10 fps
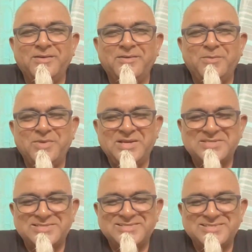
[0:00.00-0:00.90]
god
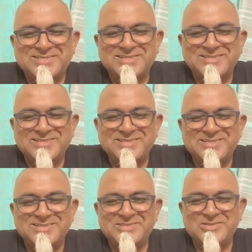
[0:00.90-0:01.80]
bless
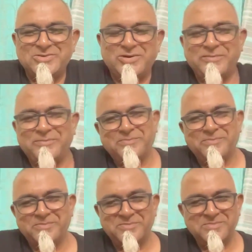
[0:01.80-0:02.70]
such a joy
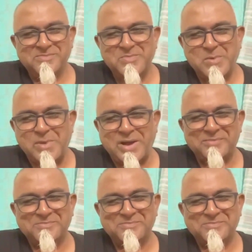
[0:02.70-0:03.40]
bye bye